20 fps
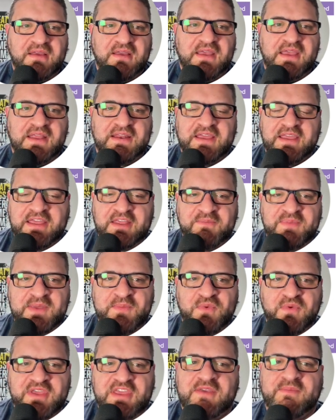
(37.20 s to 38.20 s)
And I had
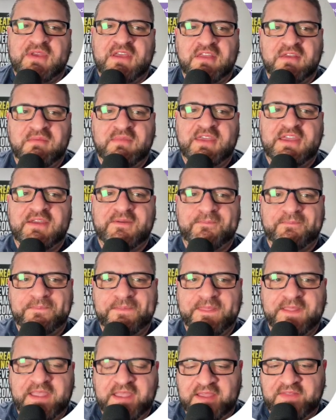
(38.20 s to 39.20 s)
people emailing me,
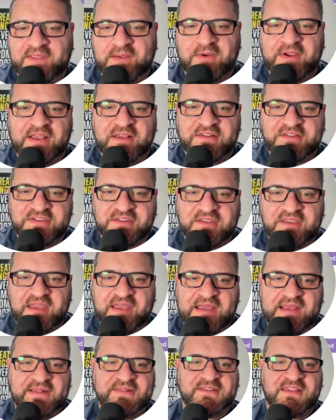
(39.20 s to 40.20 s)
and they were actually
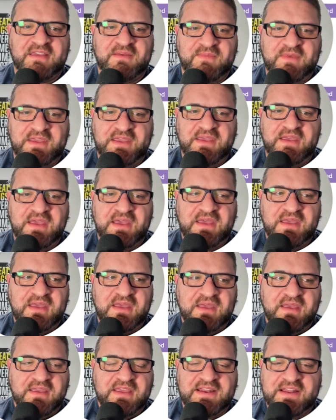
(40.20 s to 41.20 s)
asking me,
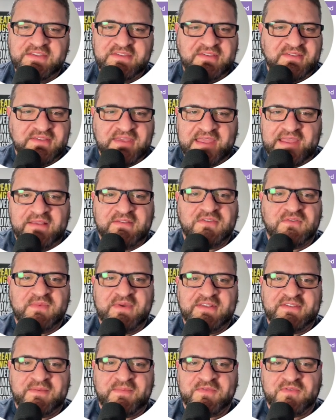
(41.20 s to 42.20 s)
can I just cancel
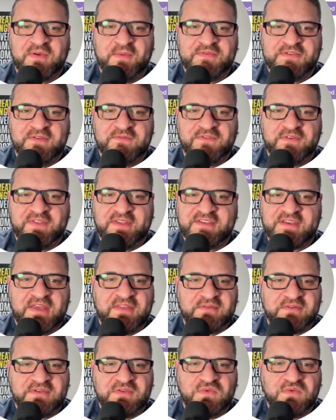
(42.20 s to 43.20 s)
my subscription for this
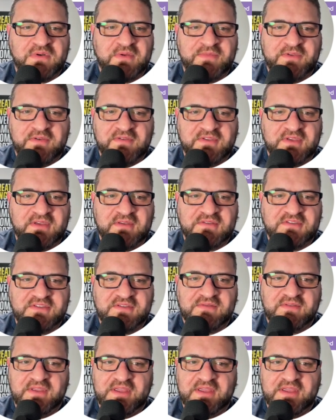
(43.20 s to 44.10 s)
other tool I'm using?